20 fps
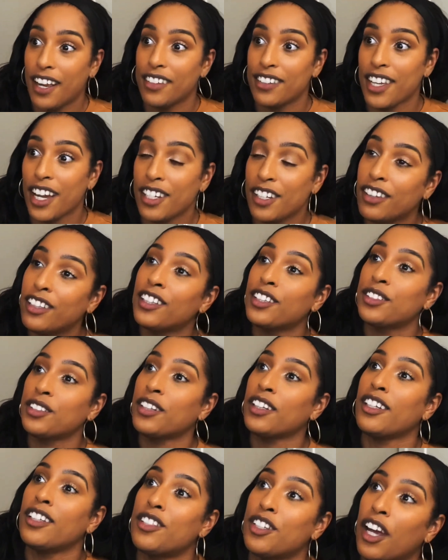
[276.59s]
I
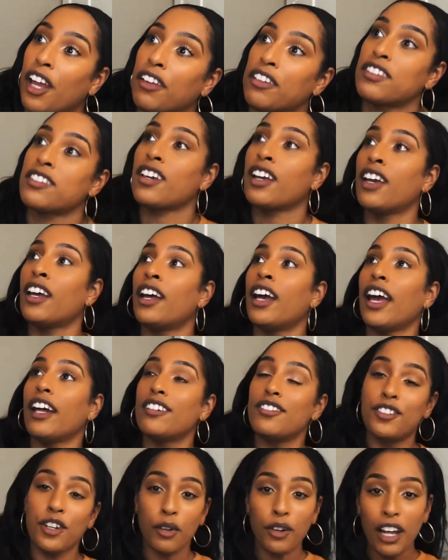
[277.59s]
literally just
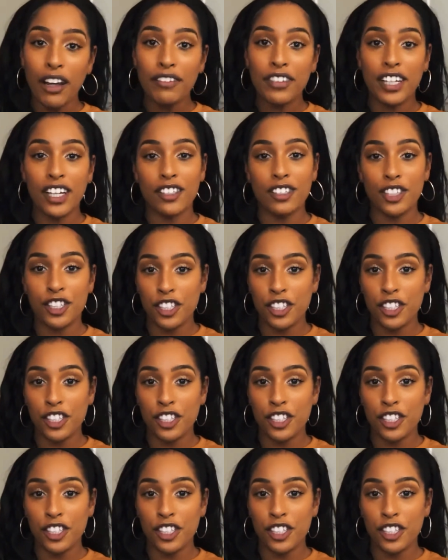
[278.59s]
don't have the energy